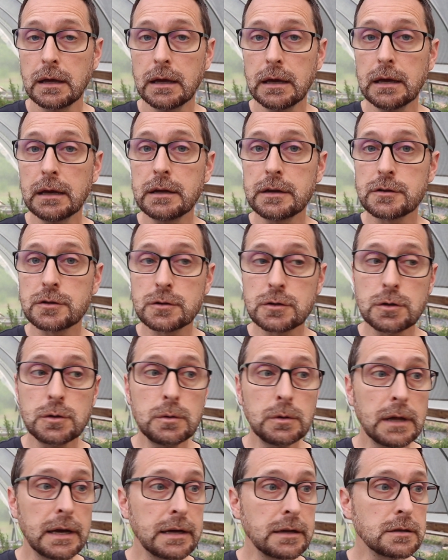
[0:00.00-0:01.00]
It is
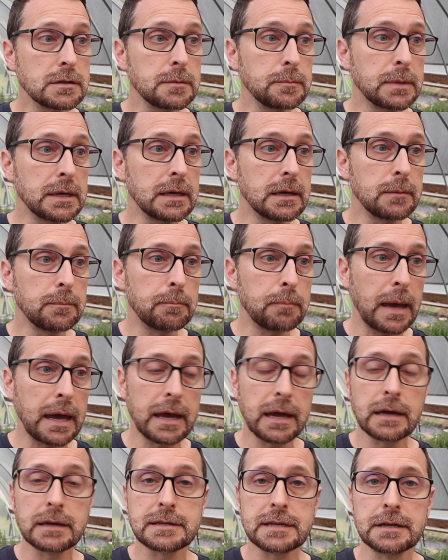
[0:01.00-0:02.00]
too late to be
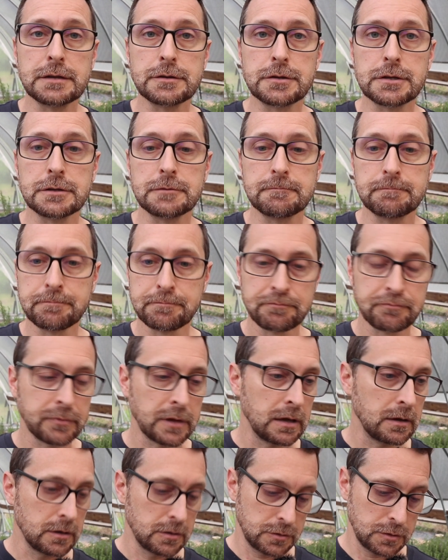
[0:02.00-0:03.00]
paying attention
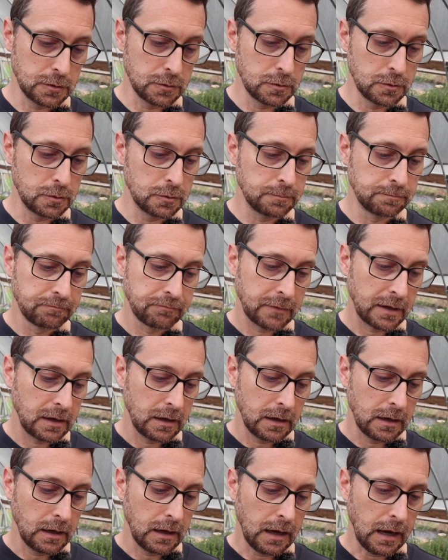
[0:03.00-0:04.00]
to
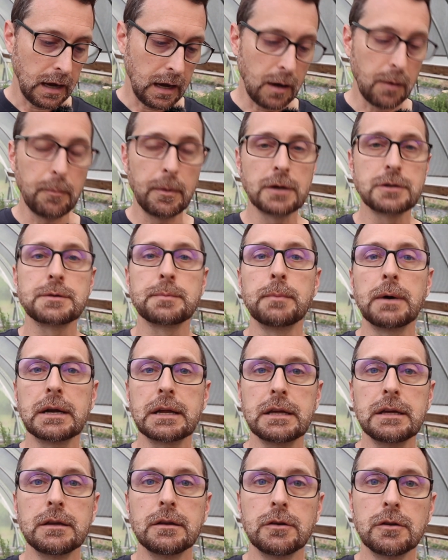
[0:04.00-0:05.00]
how much
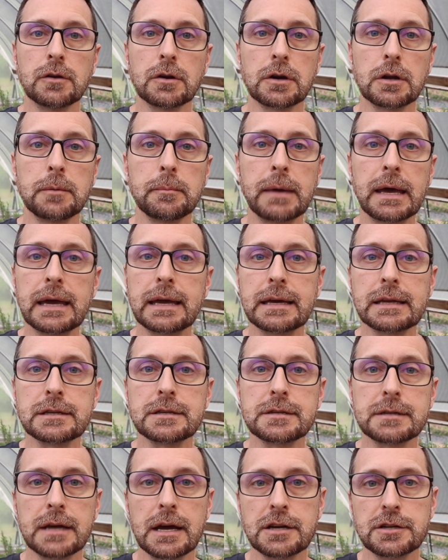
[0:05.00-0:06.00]
money you're going to make and
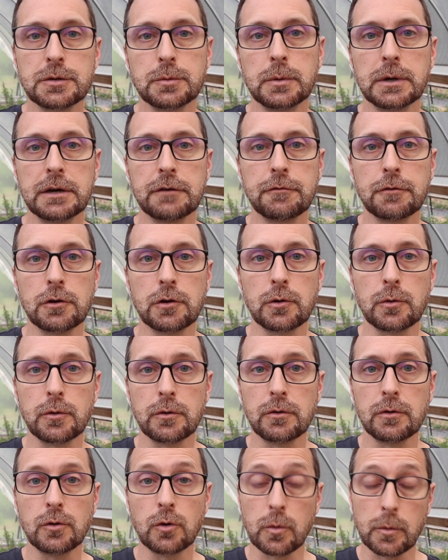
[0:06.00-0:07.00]
stash away for
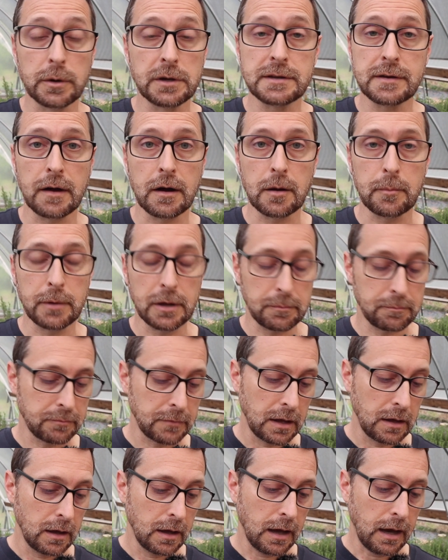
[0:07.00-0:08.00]
your, your retirement,
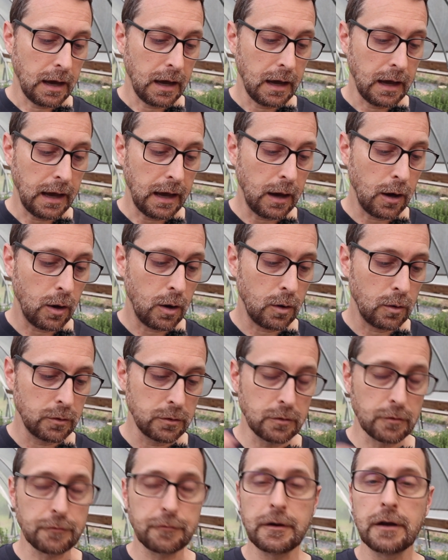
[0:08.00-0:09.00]
how
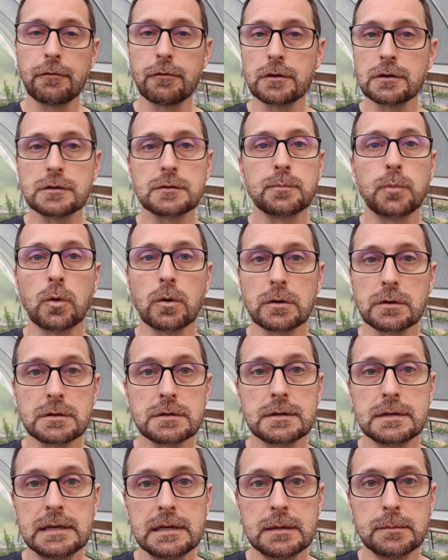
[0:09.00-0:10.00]
your favorite
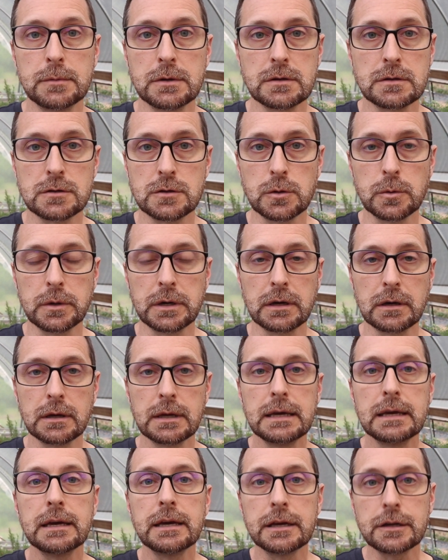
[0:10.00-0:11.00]
sports team is doing.
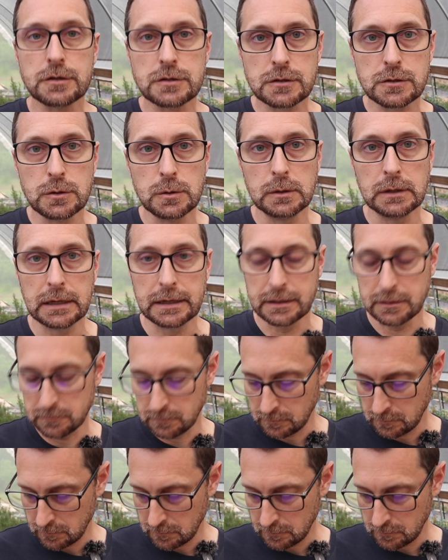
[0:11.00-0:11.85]
It's too late.